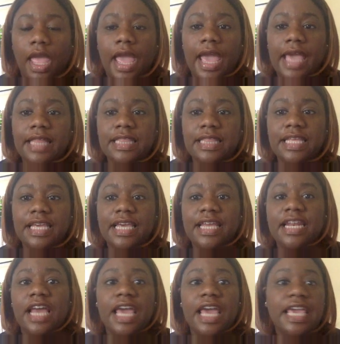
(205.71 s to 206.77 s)
And
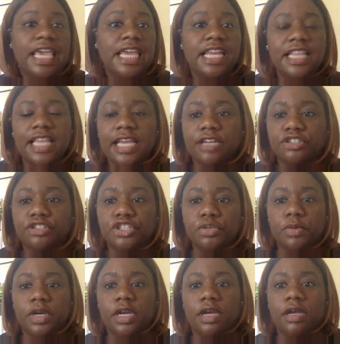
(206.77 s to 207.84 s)
then anything else you
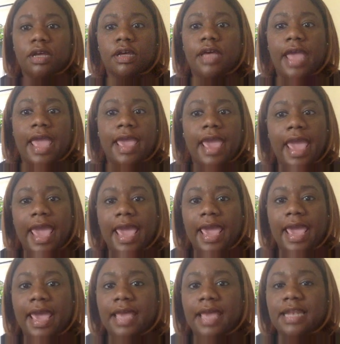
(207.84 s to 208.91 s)
want to
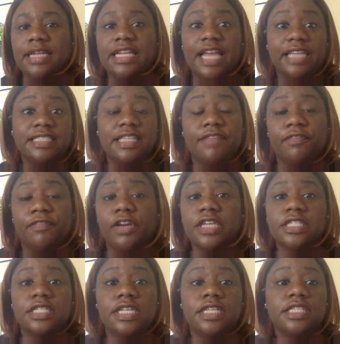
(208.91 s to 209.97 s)
add, like say for
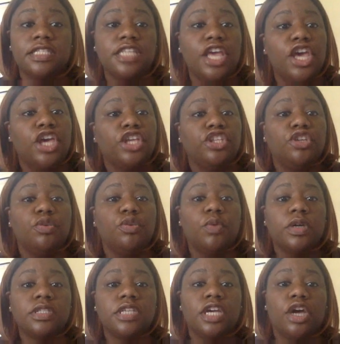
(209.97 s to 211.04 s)
instance, you want
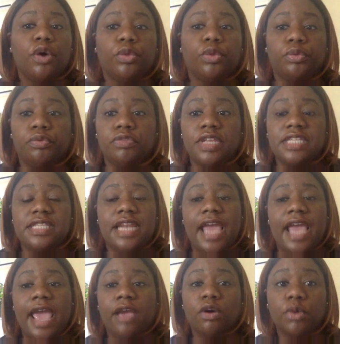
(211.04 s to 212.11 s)
to go through these and
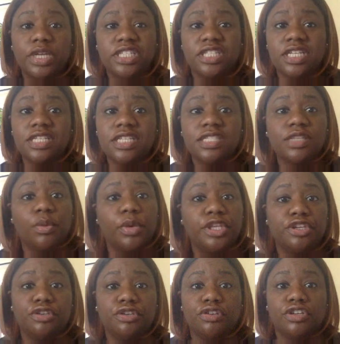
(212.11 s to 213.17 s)
add questions. So when you
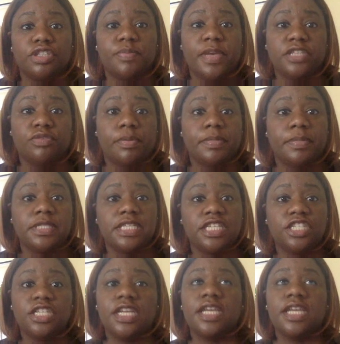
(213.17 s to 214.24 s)
do your spaced
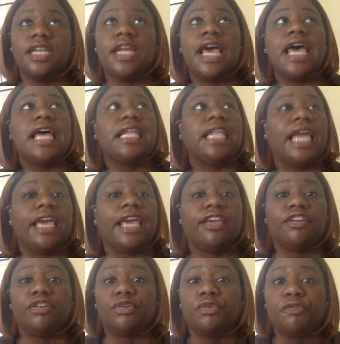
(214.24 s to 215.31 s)
repetition, like
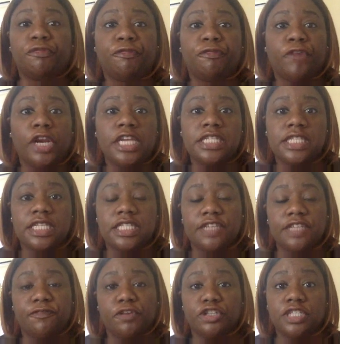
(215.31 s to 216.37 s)
for instance,
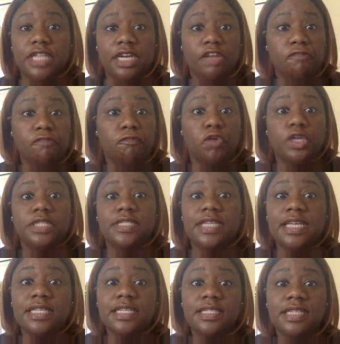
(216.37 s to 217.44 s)
if you're studying for a
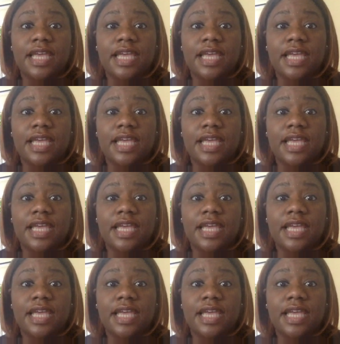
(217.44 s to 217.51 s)
test